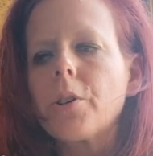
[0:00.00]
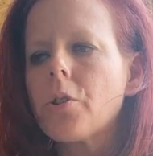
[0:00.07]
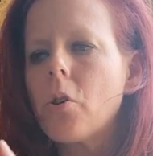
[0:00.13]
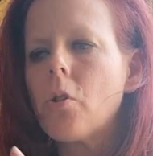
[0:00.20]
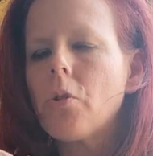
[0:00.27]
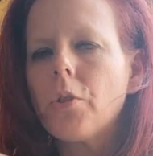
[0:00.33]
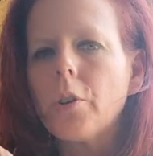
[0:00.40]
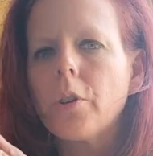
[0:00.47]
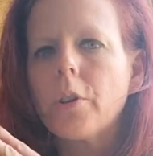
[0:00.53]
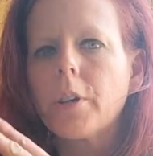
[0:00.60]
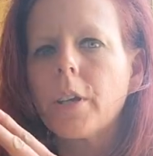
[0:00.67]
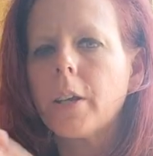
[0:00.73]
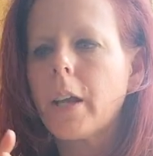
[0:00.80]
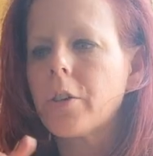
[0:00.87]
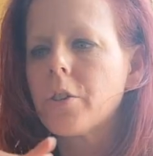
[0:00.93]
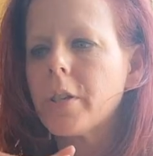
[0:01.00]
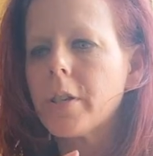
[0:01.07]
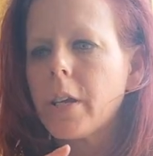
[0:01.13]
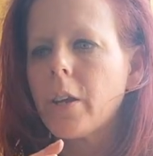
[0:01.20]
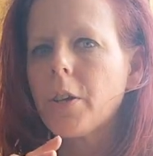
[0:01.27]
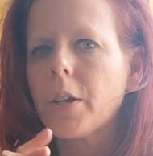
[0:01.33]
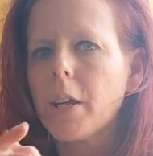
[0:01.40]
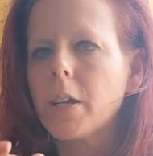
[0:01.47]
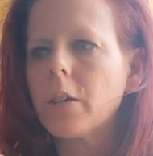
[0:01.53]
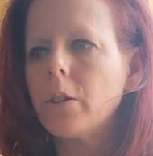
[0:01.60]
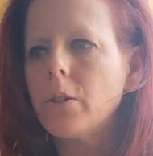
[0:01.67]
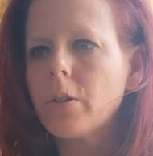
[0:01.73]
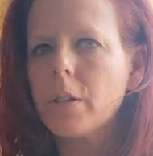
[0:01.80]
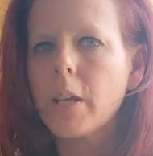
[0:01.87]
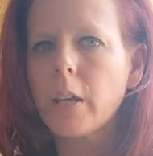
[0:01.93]
The connection's there, and I can
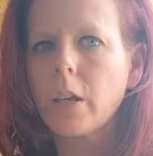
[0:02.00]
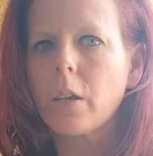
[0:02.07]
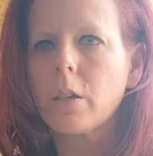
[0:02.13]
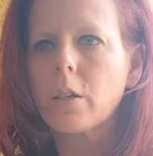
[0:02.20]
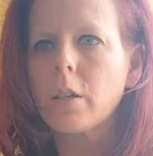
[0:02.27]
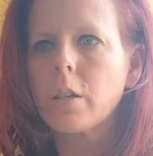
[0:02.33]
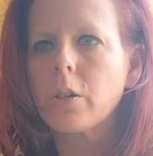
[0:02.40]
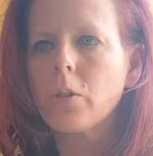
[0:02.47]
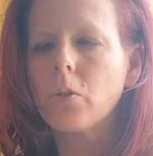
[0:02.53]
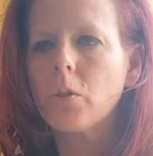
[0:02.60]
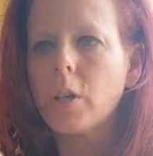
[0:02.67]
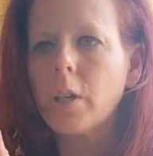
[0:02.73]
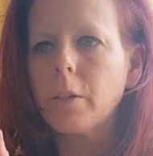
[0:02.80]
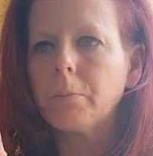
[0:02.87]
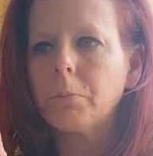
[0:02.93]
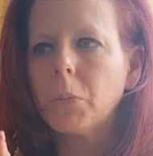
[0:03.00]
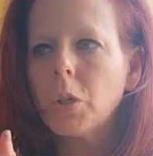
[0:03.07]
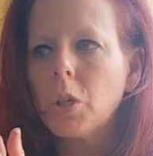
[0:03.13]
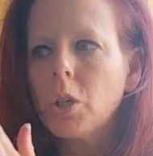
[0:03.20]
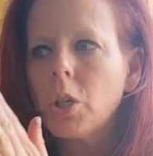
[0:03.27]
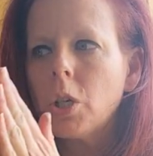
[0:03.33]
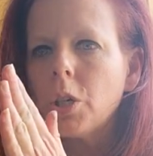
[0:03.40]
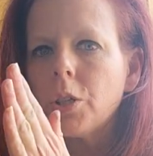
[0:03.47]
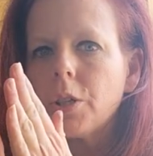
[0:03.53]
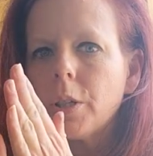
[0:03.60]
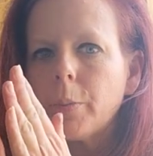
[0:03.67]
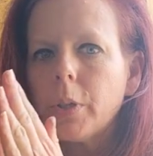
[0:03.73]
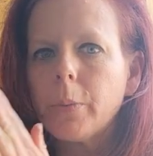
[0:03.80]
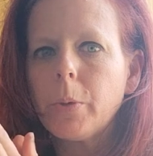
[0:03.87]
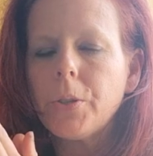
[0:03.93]
use Sena to
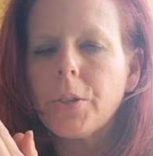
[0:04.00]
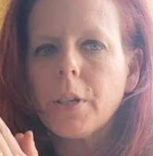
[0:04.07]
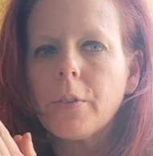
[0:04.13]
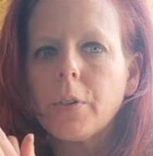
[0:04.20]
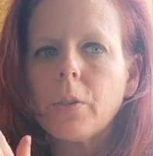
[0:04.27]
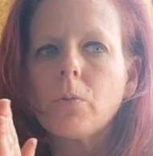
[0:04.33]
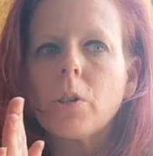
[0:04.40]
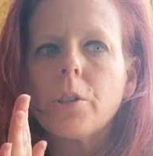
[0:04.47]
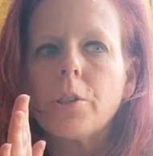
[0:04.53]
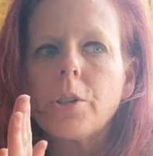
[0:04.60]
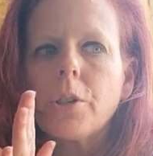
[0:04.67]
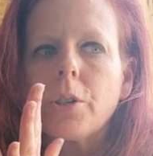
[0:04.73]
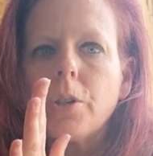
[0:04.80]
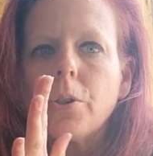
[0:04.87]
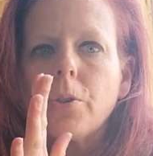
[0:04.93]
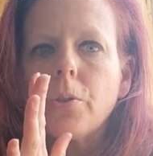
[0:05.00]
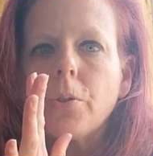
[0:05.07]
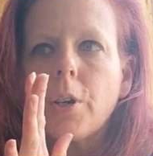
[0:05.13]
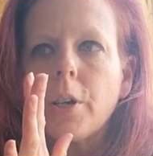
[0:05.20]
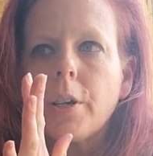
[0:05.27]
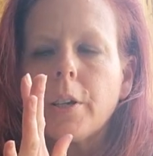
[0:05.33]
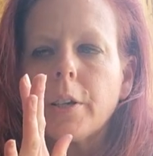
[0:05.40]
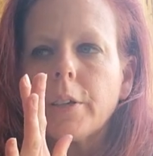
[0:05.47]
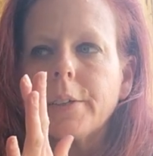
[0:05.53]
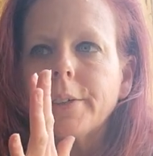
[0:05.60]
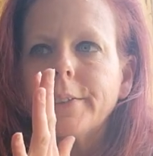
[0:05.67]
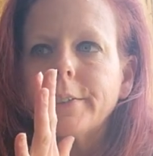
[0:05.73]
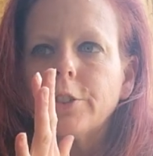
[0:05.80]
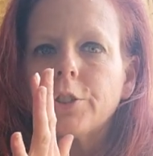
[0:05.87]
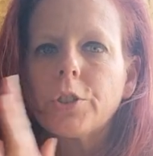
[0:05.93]
play music if I want to,
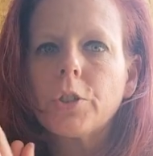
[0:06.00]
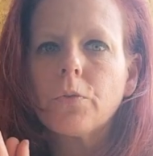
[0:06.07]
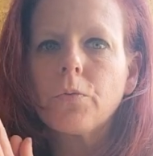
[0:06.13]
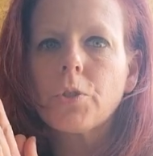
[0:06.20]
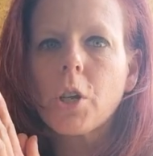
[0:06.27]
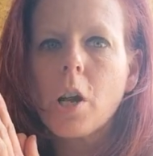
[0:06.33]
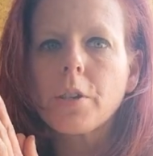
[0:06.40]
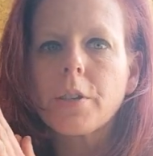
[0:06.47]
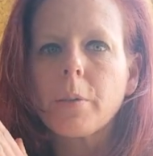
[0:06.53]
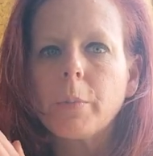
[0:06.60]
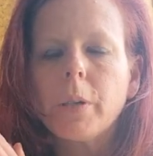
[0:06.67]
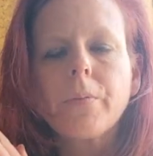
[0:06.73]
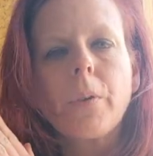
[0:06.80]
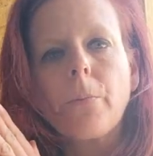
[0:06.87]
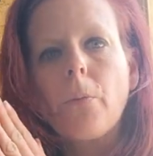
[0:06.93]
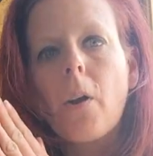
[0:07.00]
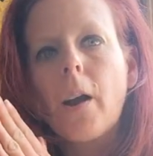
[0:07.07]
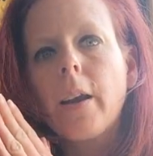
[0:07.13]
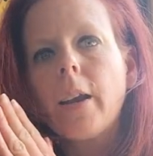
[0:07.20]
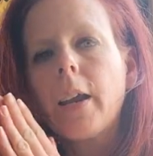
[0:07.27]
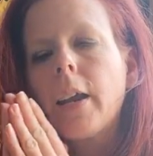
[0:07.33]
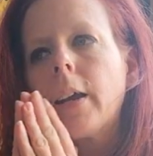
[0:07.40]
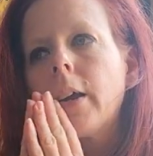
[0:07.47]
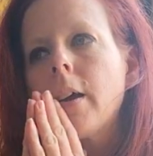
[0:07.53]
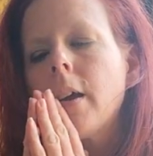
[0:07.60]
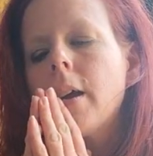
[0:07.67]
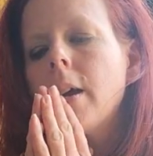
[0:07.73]
talk to somebody if I'm writing.